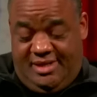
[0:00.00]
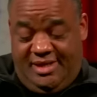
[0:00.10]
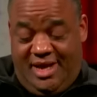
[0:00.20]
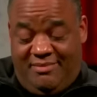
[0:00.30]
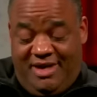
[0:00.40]

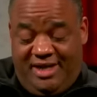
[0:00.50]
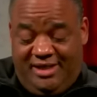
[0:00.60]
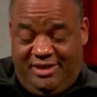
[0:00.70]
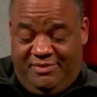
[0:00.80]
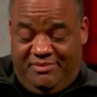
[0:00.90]
I'm not
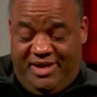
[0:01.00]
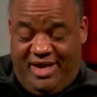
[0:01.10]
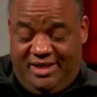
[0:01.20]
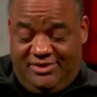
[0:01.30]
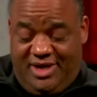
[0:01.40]
good with
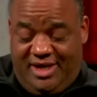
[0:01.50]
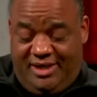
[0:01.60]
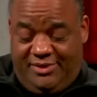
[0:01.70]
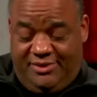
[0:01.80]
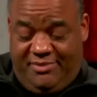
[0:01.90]
math, so I got to
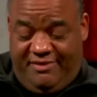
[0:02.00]
go to my